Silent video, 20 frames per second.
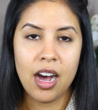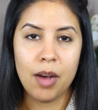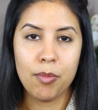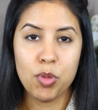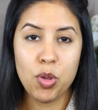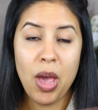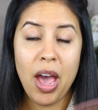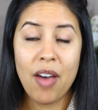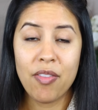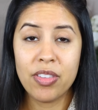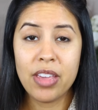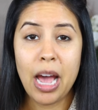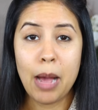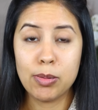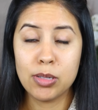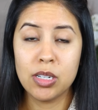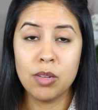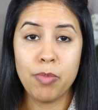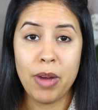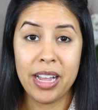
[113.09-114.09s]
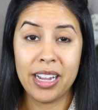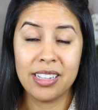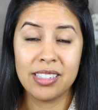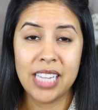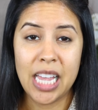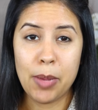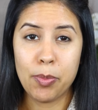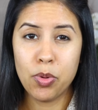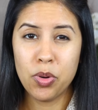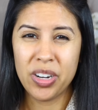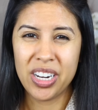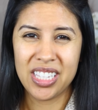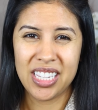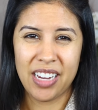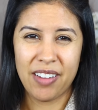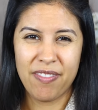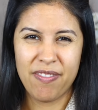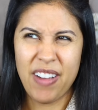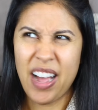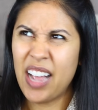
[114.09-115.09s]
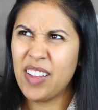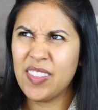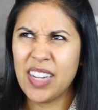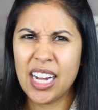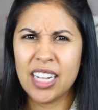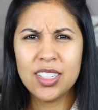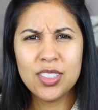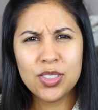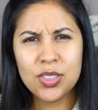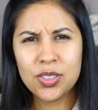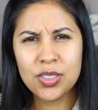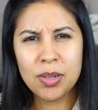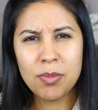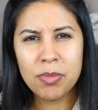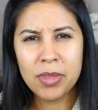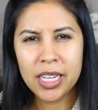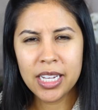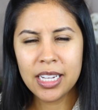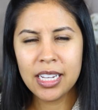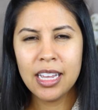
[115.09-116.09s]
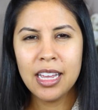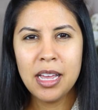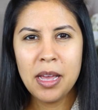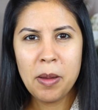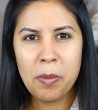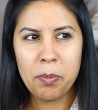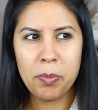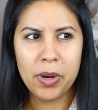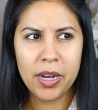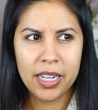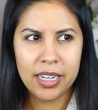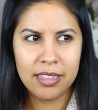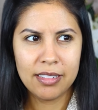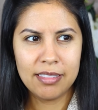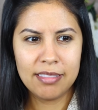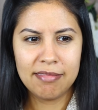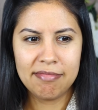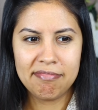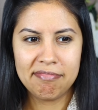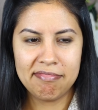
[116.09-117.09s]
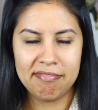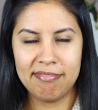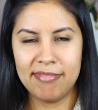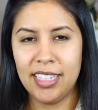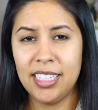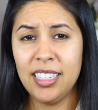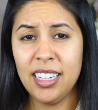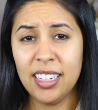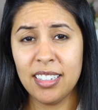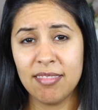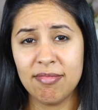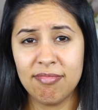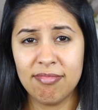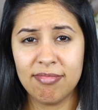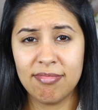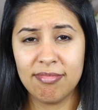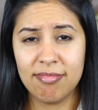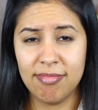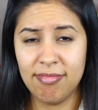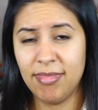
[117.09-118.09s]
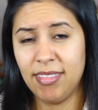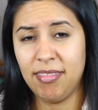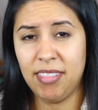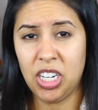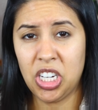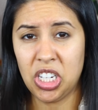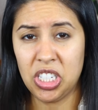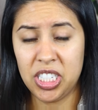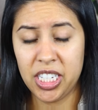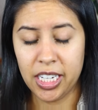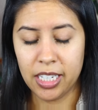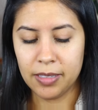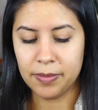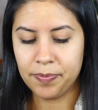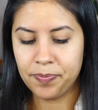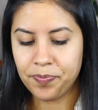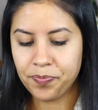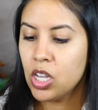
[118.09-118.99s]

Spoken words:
you have the option of buying a sample and it's like $5 or something, but that's like a good deal.